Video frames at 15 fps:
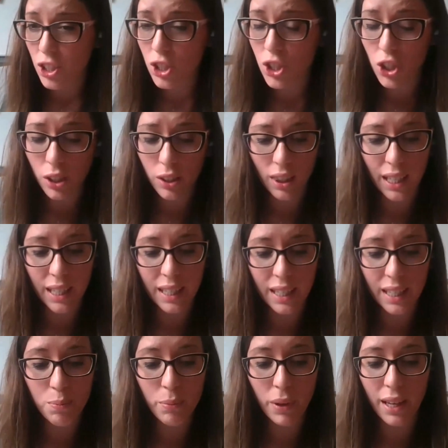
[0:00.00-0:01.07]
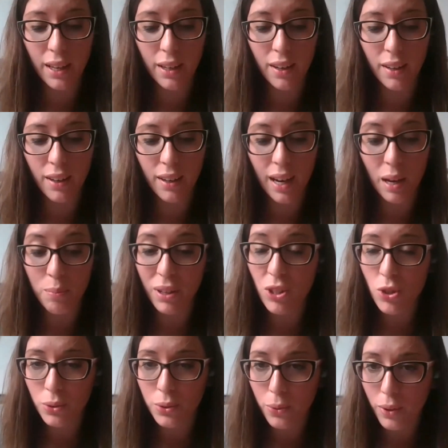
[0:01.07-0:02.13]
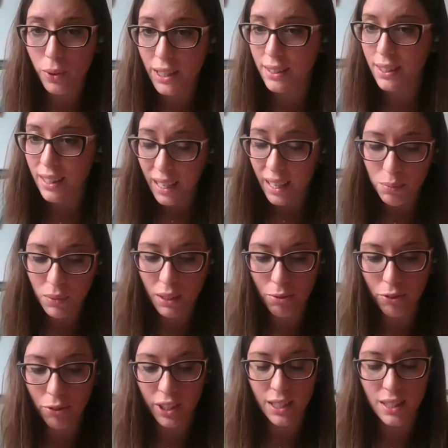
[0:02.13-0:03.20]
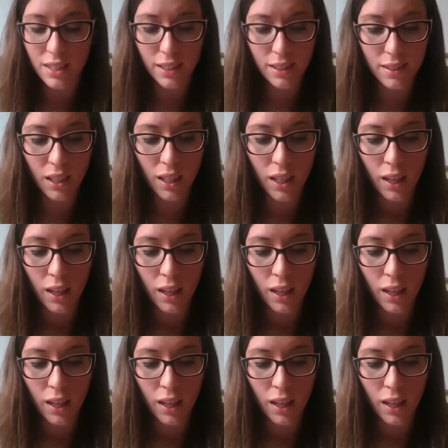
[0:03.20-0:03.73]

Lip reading: a short time, and I mentioned already the time differences.